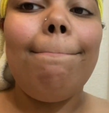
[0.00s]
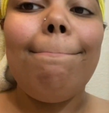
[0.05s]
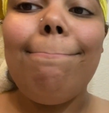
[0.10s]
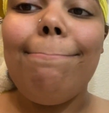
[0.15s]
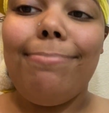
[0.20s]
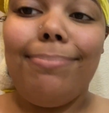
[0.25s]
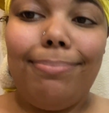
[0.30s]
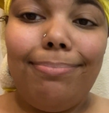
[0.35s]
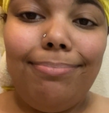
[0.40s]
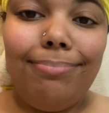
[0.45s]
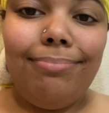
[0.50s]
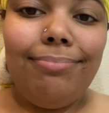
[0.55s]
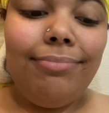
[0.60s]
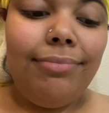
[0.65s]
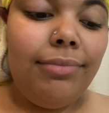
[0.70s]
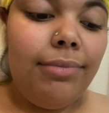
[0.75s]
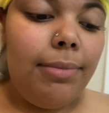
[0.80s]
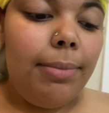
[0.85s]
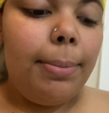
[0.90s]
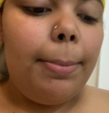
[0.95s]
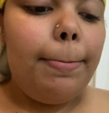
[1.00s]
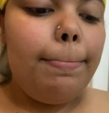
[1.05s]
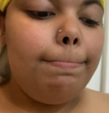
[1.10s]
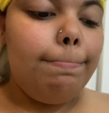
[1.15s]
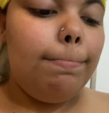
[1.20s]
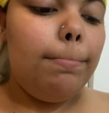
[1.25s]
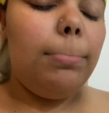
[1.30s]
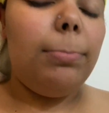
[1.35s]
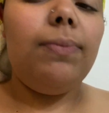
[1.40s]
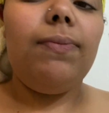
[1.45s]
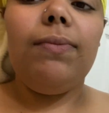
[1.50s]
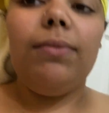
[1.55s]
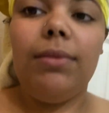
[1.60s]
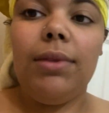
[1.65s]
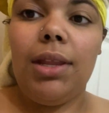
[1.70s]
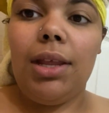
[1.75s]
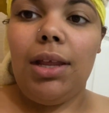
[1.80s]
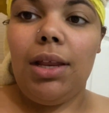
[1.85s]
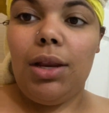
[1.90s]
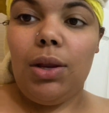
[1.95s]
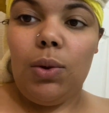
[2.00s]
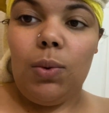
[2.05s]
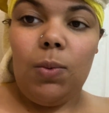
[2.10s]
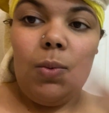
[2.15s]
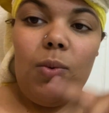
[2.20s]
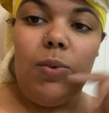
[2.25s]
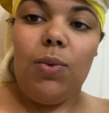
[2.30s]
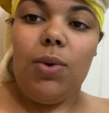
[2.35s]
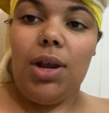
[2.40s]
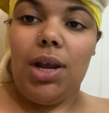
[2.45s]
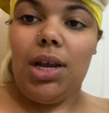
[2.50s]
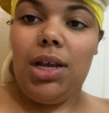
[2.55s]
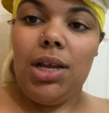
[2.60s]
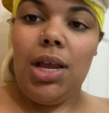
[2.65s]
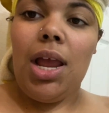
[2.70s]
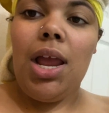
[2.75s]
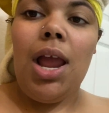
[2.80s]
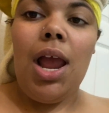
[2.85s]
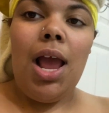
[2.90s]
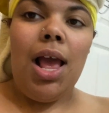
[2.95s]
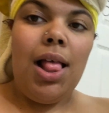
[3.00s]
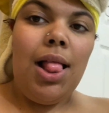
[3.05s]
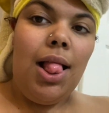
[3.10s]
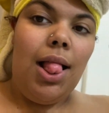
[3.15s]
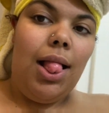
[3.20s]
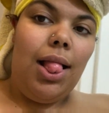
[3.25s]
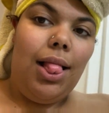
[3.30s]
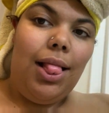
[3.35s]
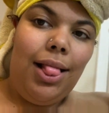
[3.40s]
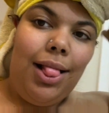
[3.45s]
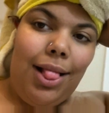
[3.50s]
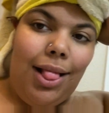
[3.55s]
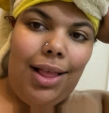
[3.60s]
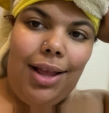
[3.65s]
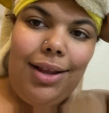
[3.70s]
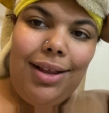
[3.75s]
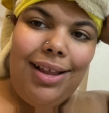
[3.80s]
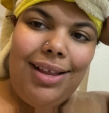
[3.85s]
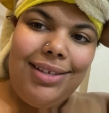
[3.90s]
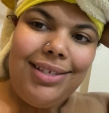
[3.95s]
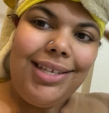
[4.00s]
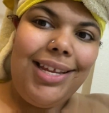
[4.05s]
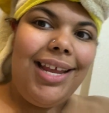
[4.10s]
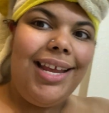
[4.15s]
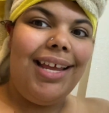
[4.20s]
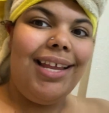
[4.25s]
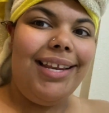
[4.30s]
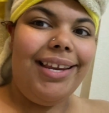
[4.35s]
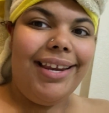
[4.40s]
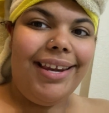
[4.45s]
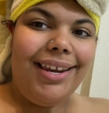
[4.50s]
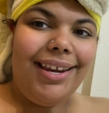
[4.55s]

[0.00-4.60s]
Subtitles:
there was something on my arm. Told y'all wouldn't see any body parts. I'm so sorry.